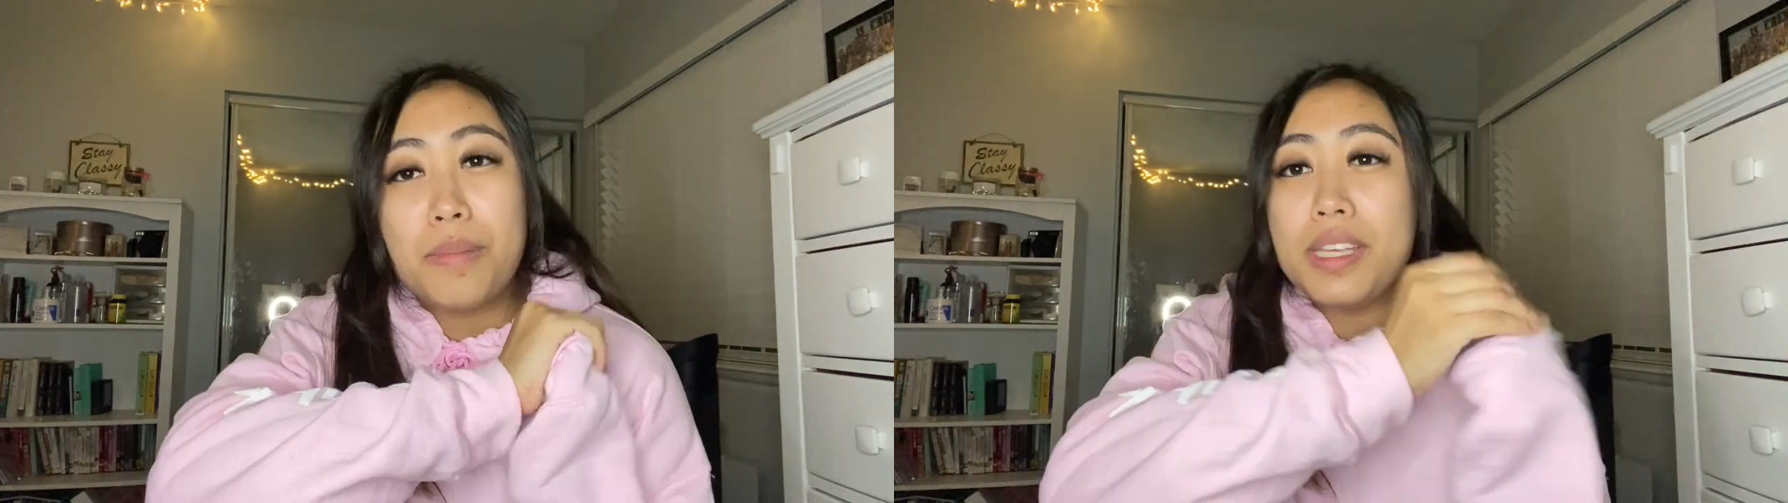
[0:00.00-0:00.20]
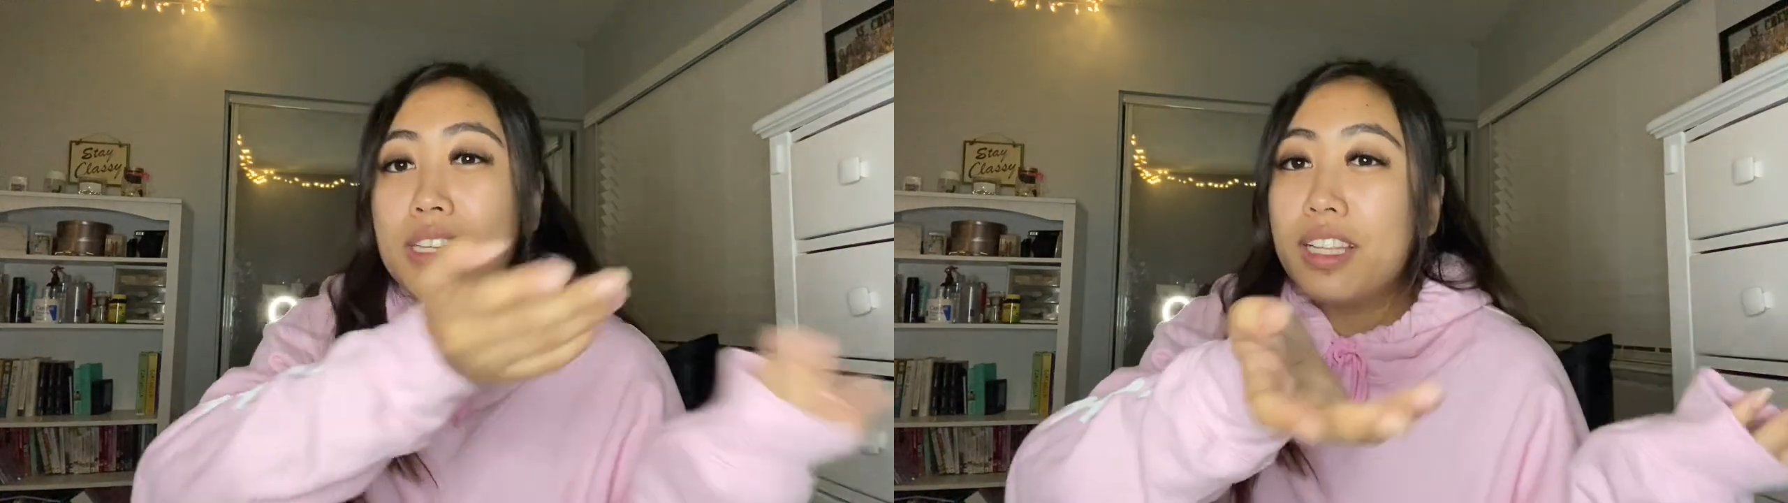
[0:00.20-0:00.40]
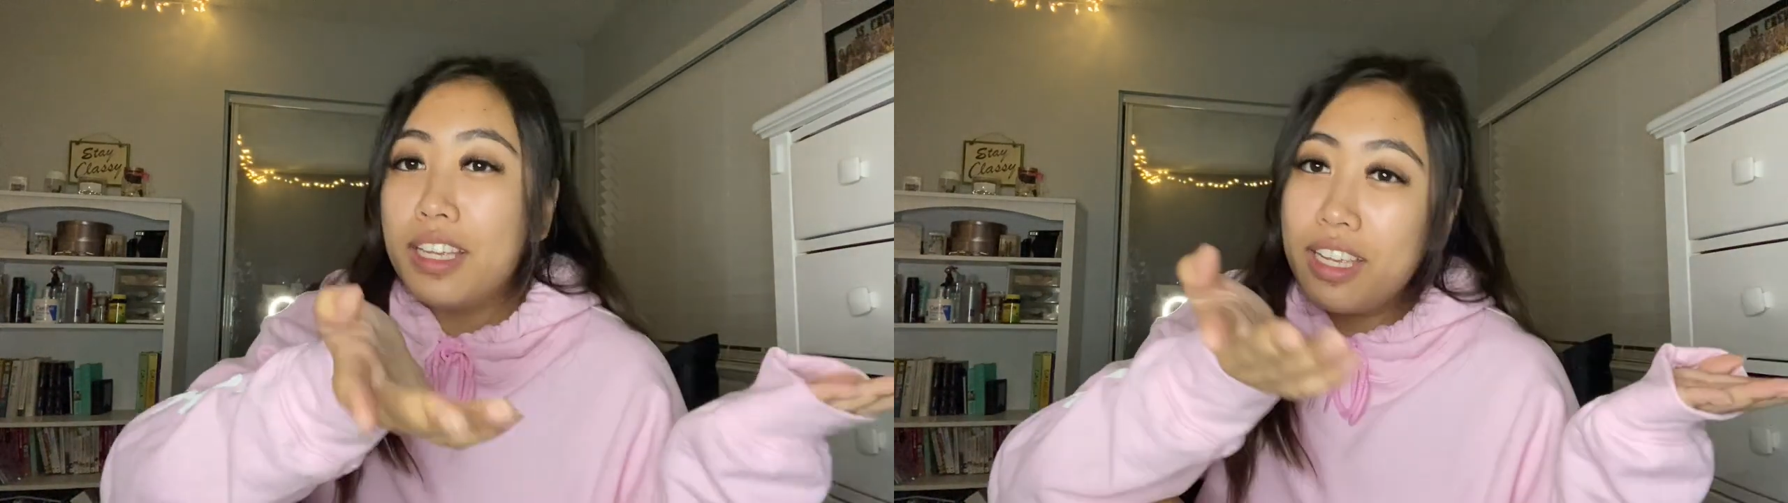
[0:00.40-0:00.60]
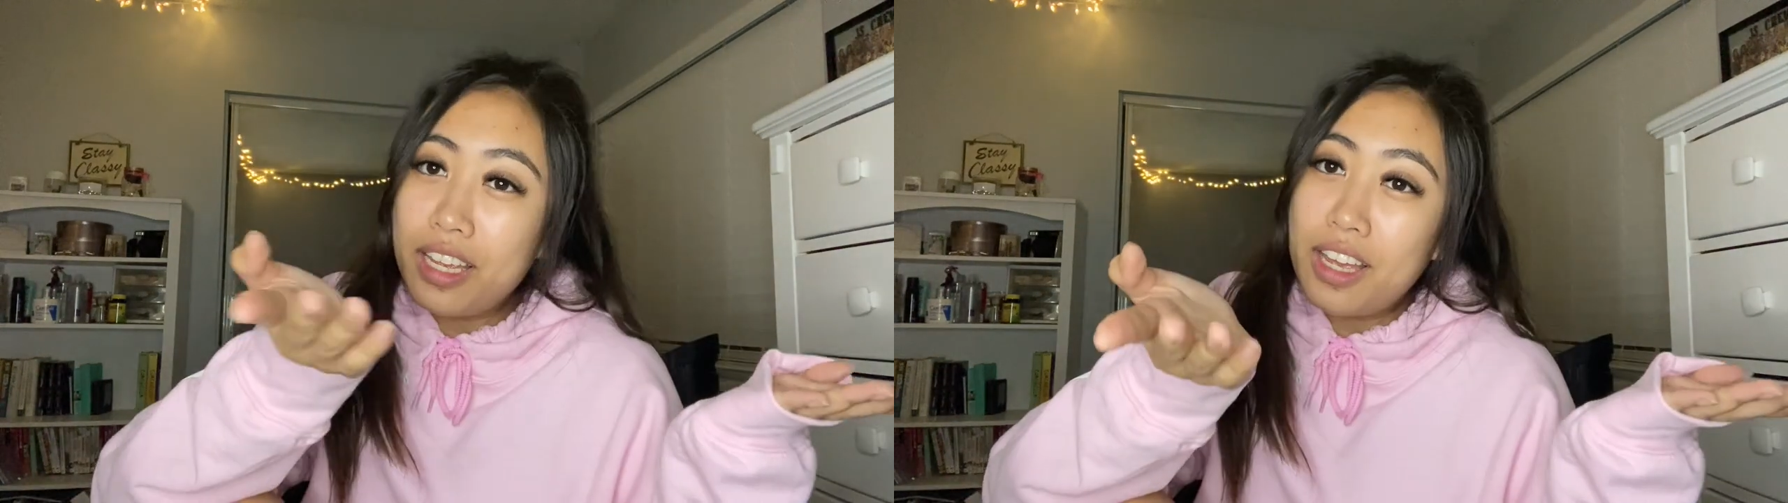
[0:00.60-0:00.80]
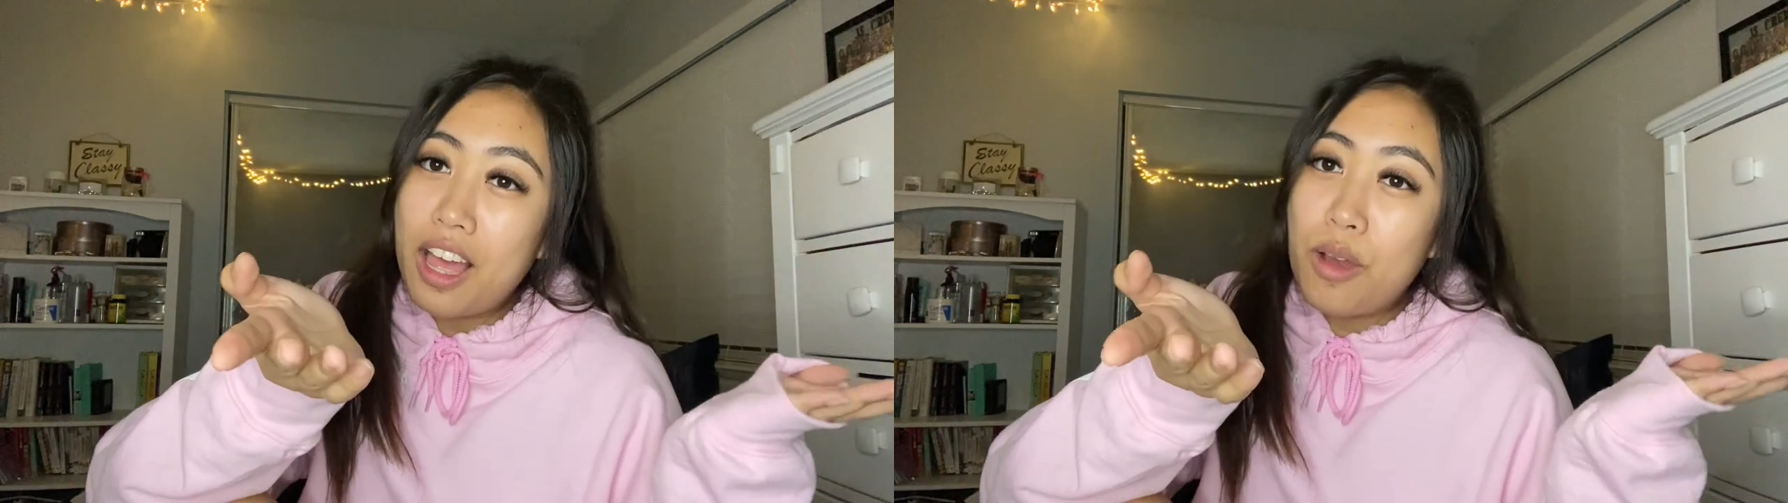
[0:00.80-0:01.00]

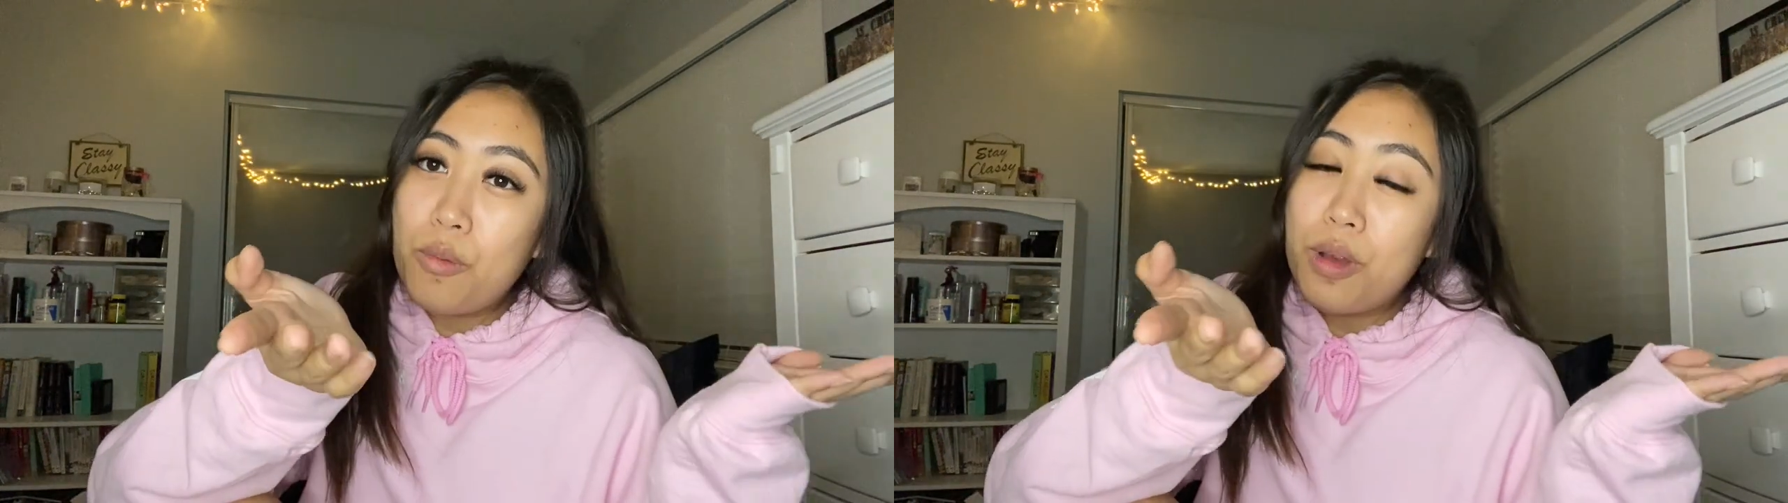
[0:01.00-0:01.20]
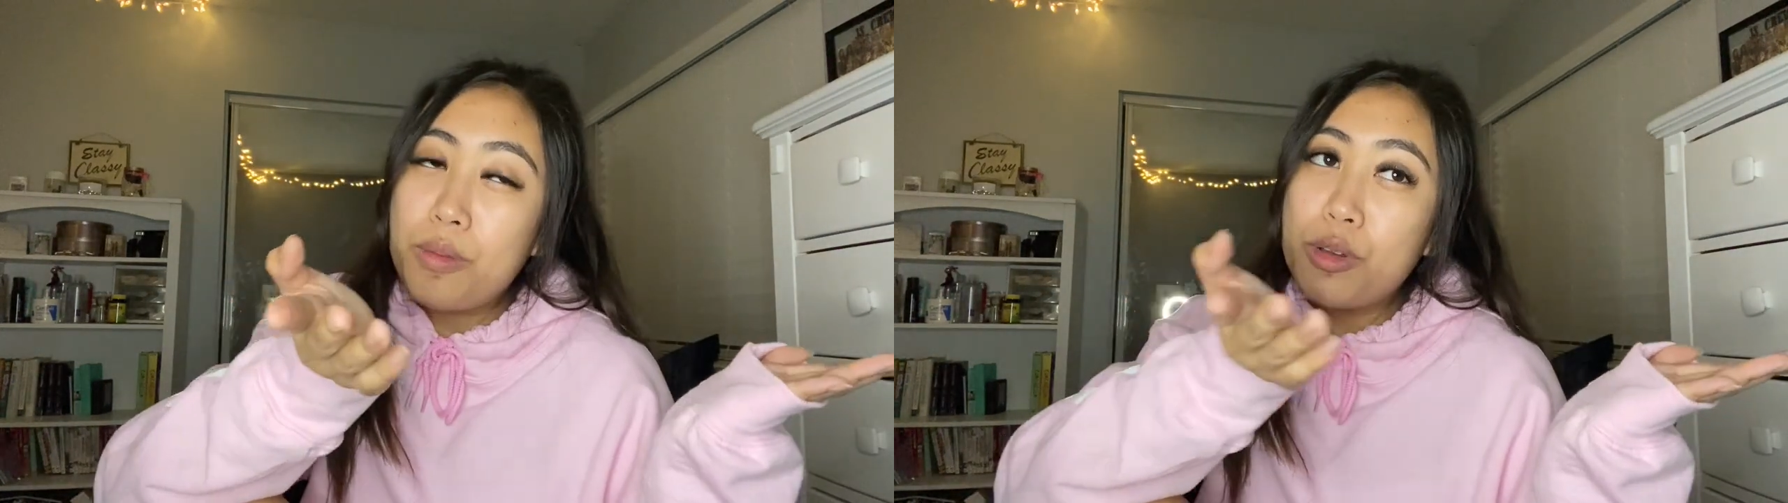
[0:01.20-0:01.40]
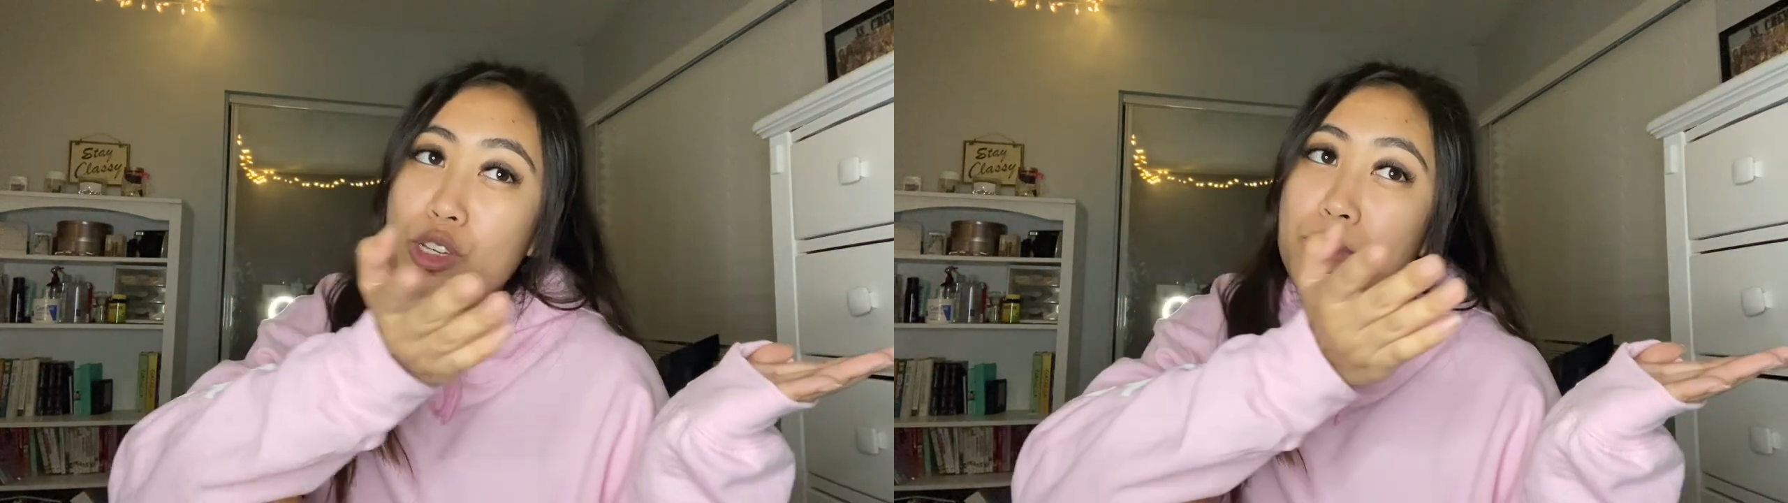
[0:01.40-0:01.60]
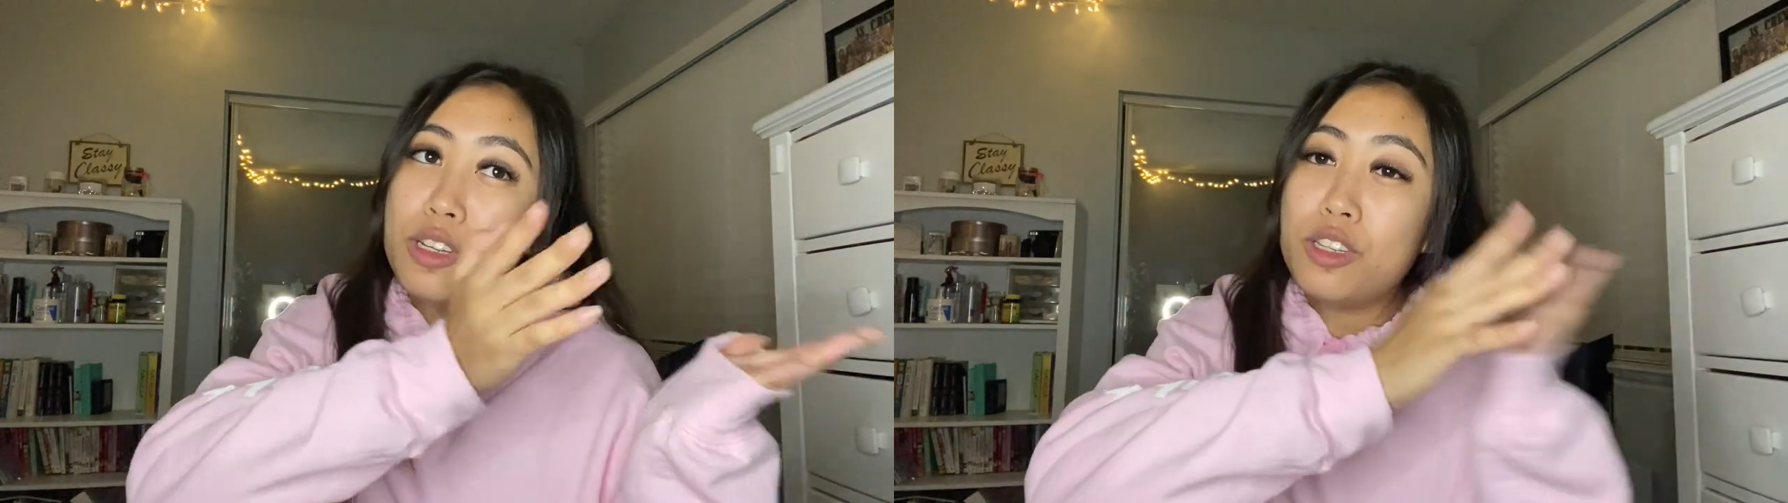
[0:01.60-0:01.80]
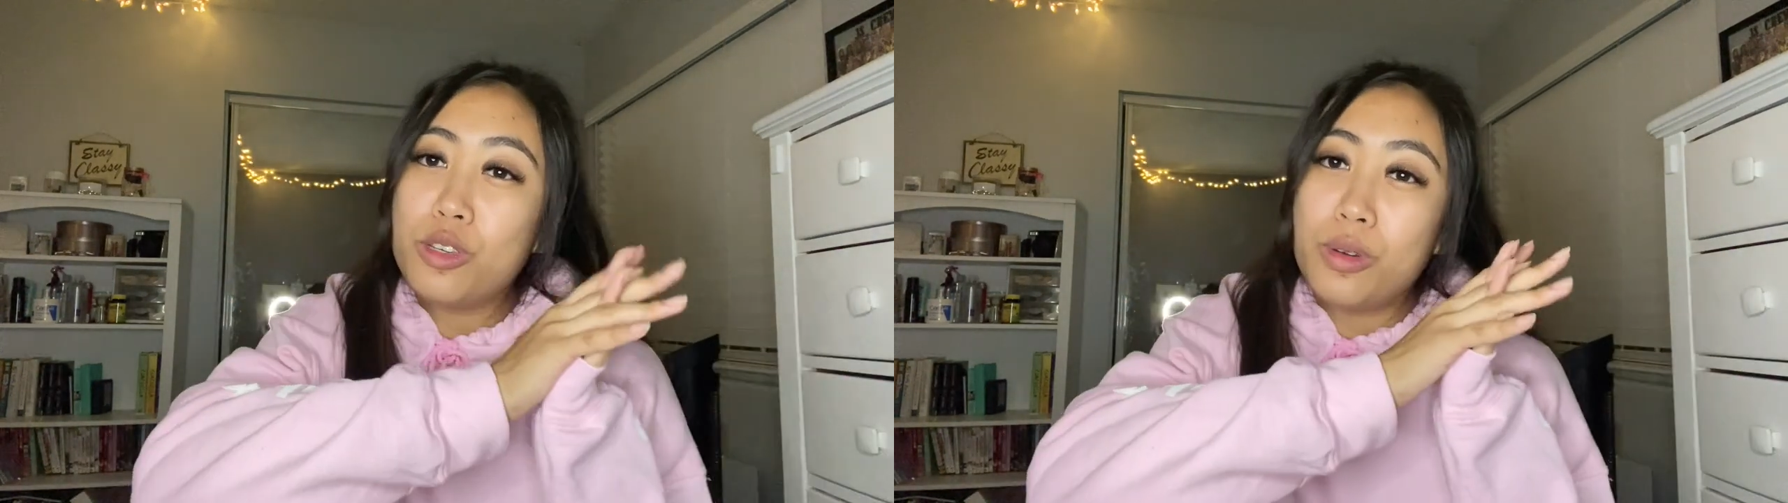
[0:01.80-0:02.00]
Basically, what pushed
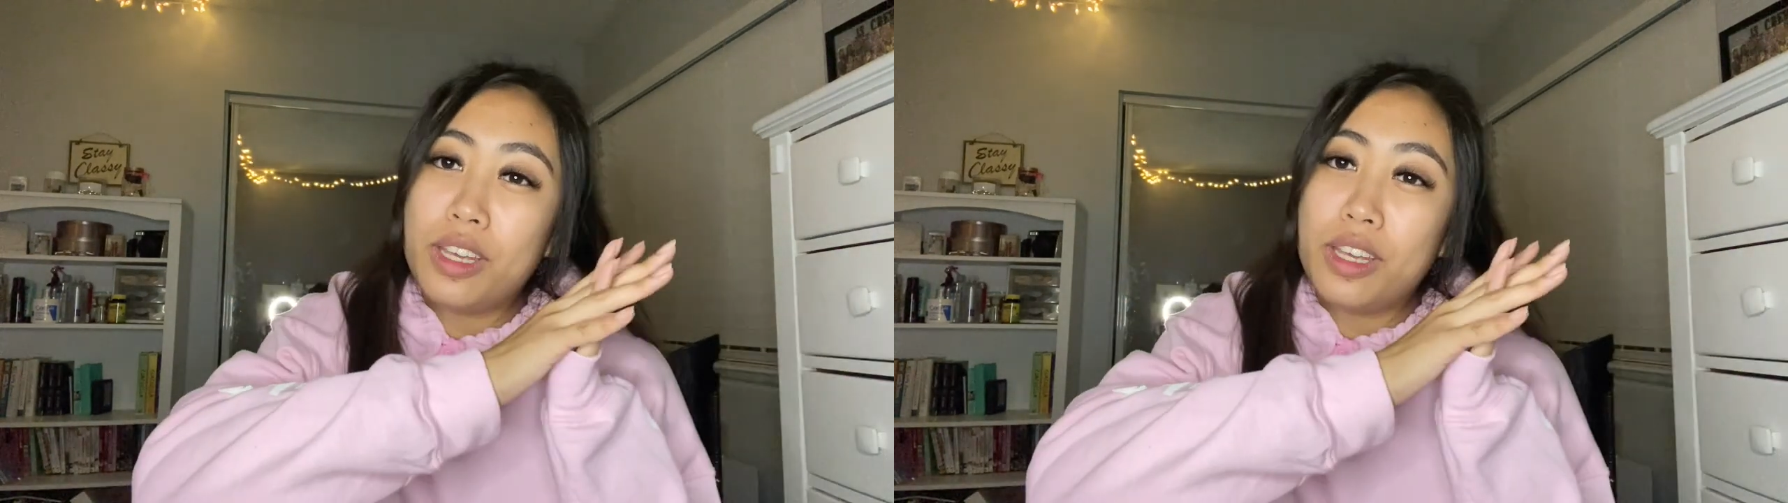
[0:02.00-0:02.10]
me to do